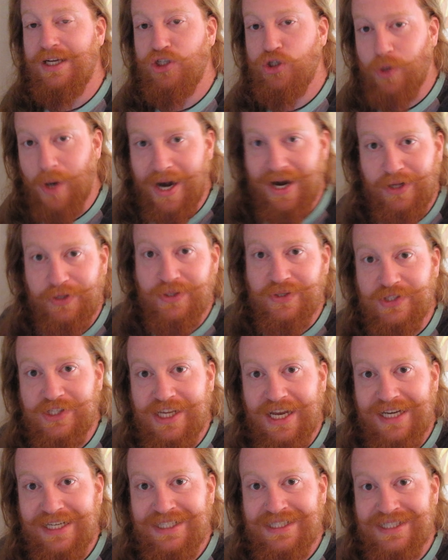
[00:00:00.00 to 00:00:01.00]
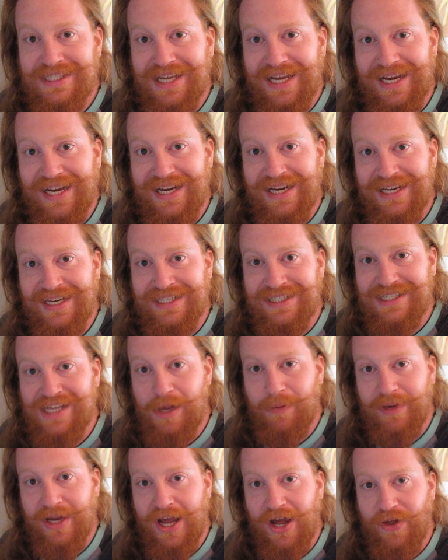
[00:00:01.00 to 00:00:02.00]
Try out those settings and
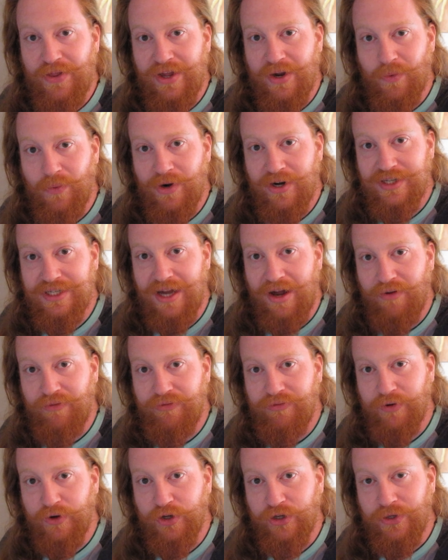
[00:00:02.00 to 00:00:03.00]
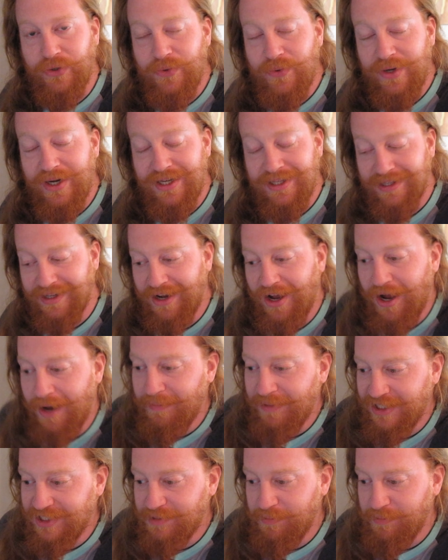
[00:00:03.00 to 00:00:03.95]
tell me how they worked out for you in the comments